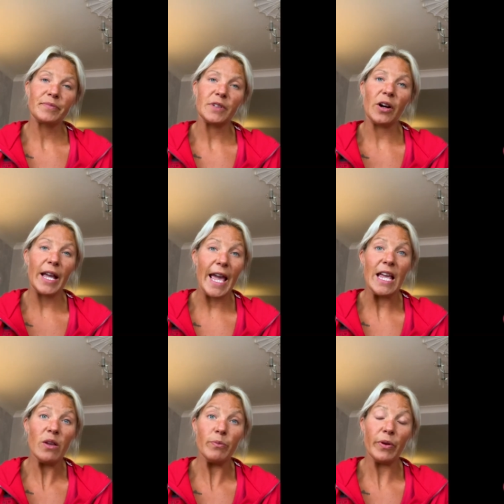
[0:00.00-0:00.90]
I
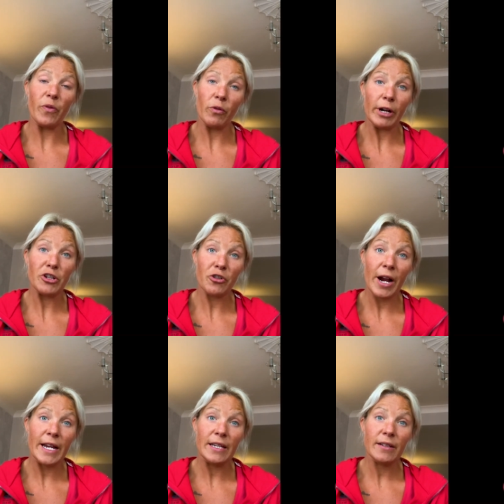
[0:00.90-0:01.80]
eat before I
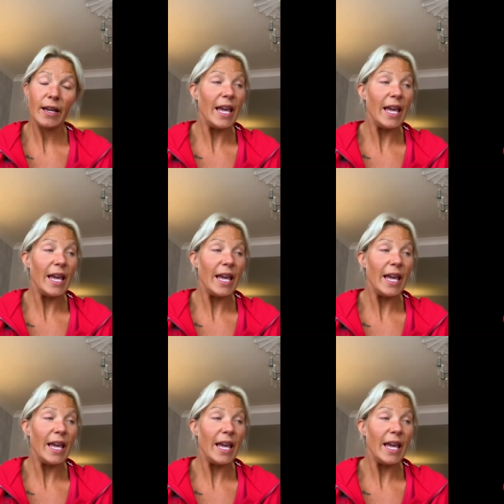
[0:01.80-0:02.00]
train,